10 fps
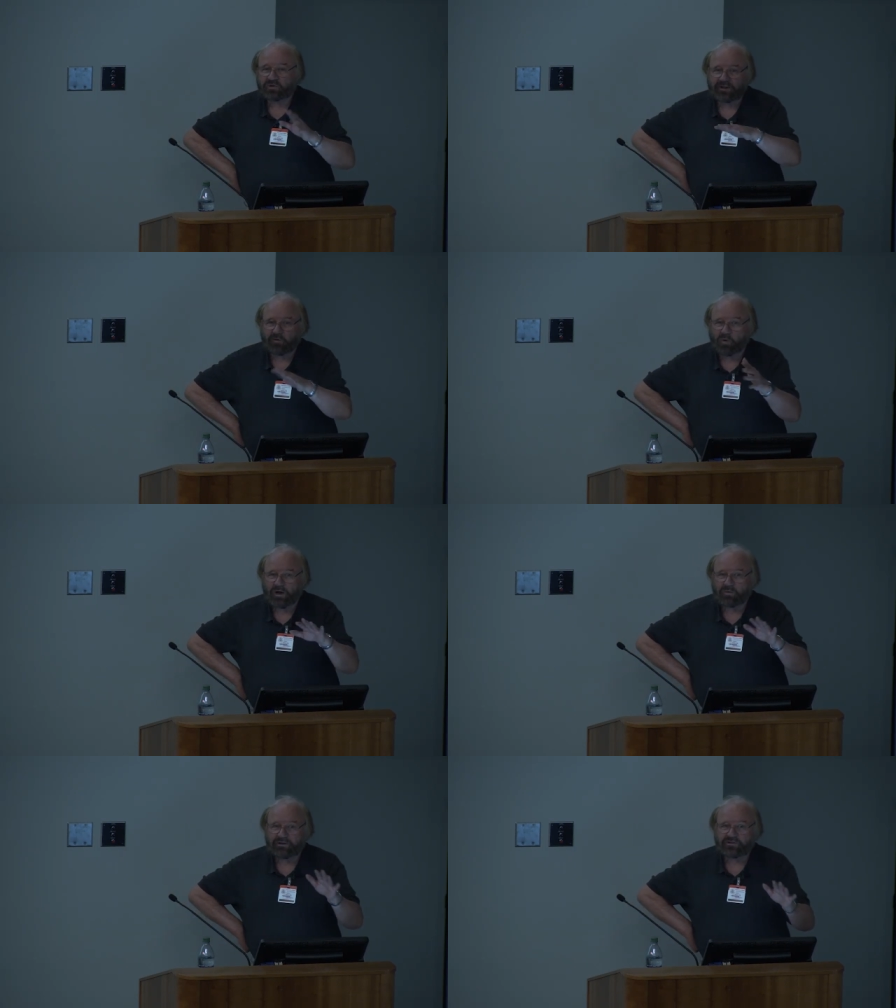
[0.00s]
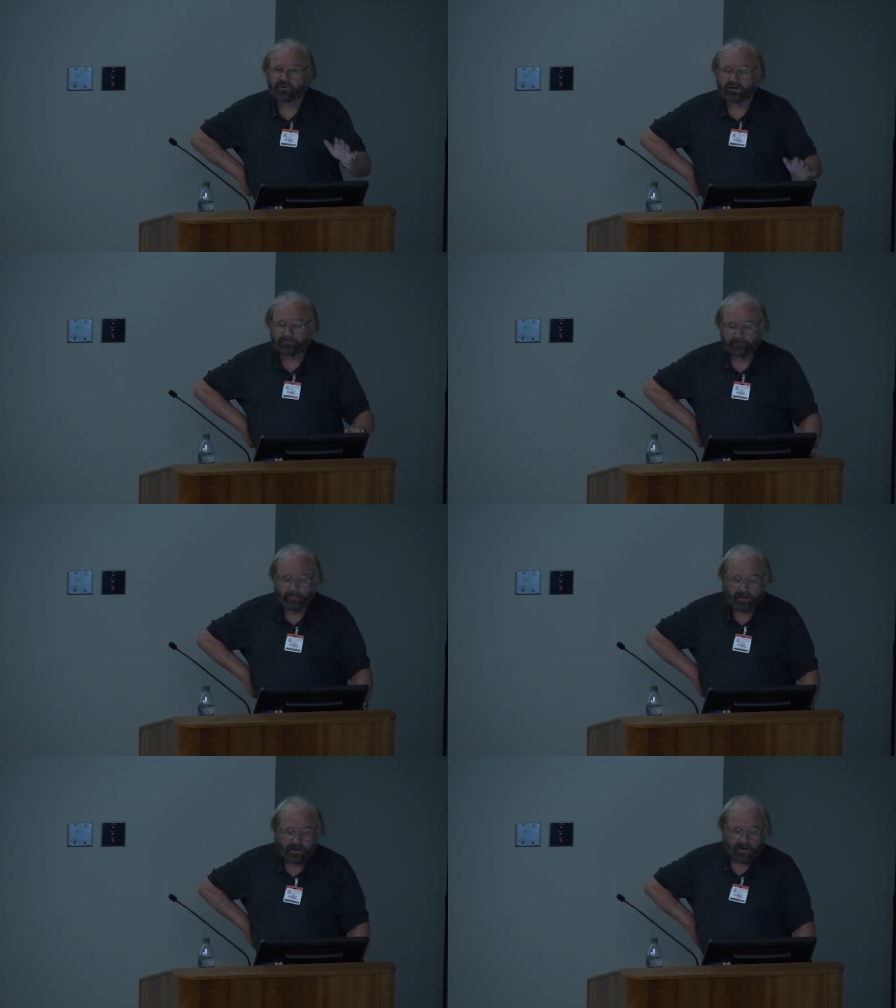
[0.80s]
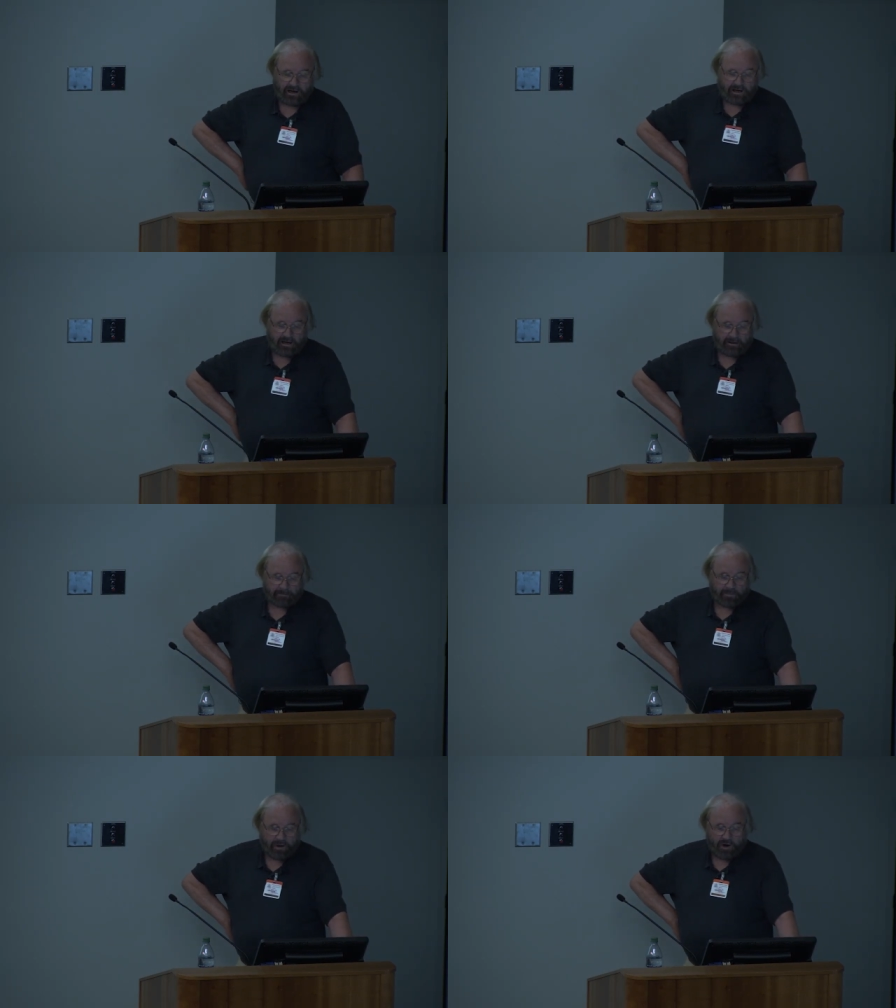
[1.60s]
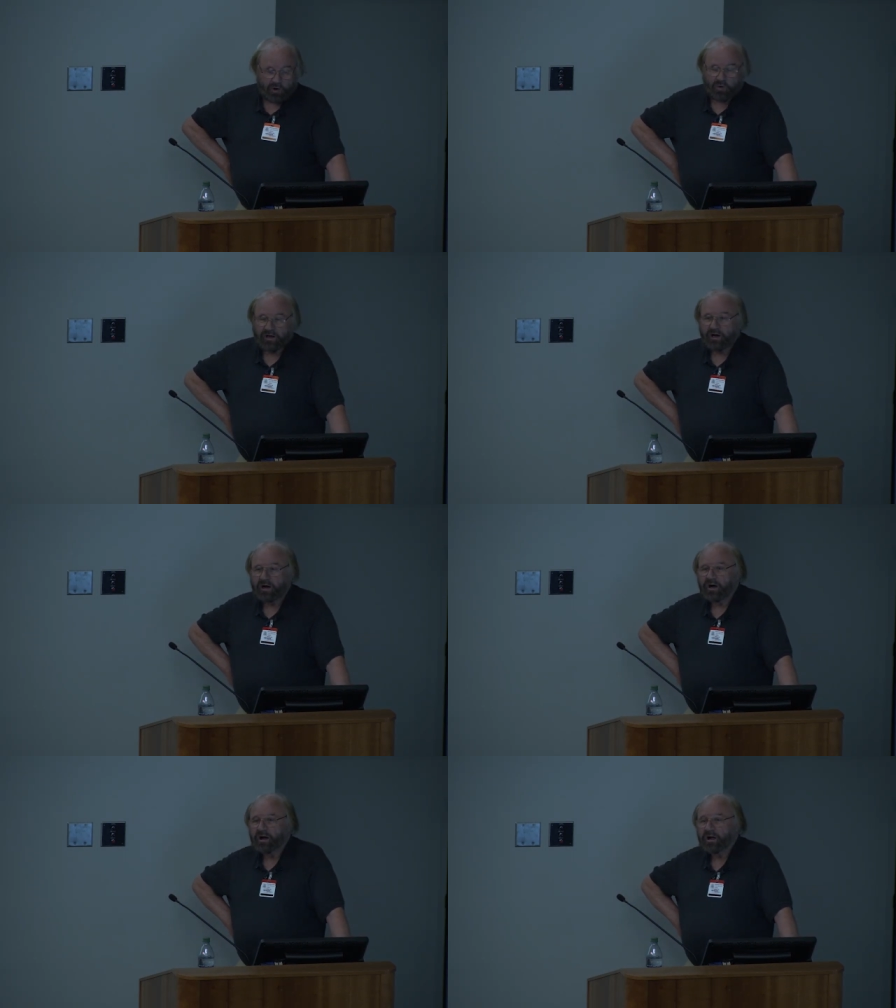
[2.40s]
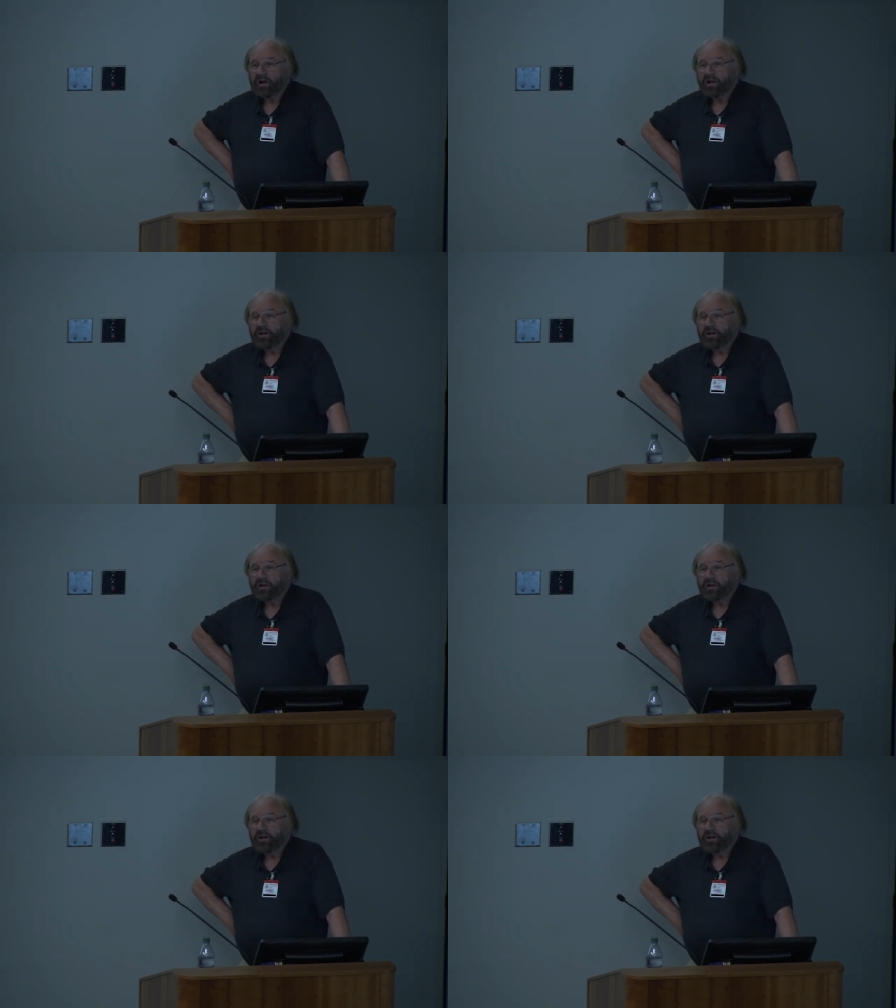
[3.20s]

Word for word: Whichever way we do it, um, we are